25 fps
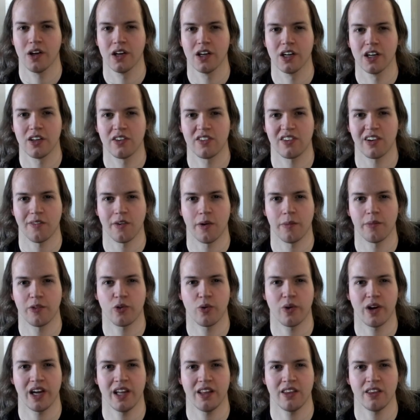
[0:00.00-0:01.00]
somewhere
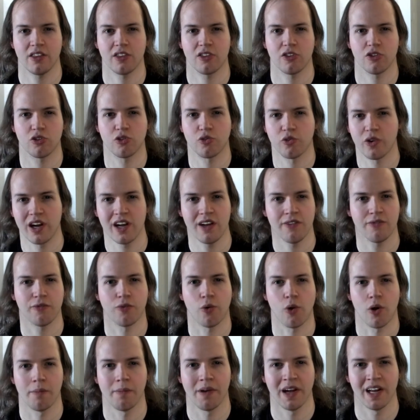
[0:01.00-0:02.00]
between 3 and
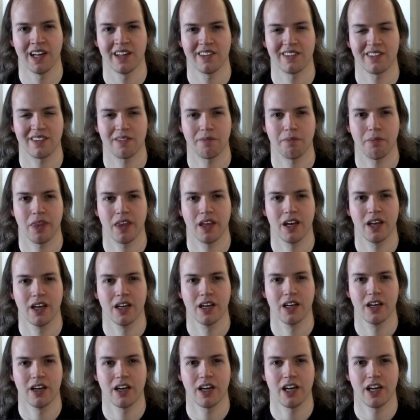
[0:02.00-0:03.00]
4 minutes.
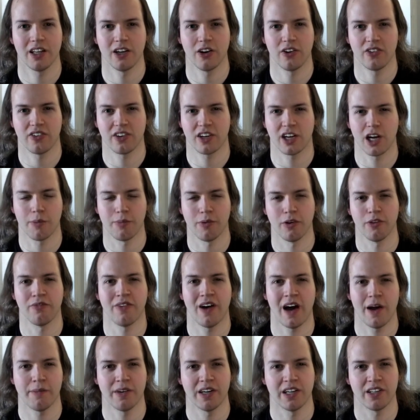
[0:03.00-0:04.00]
And there's a couple of
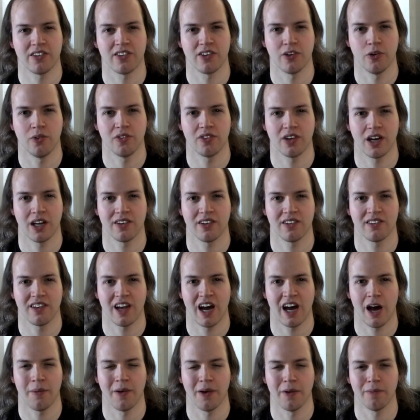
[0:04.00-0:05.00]
5-minute tunes on this
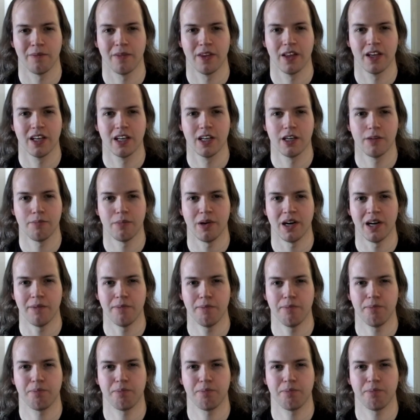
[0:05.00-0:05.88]
album, but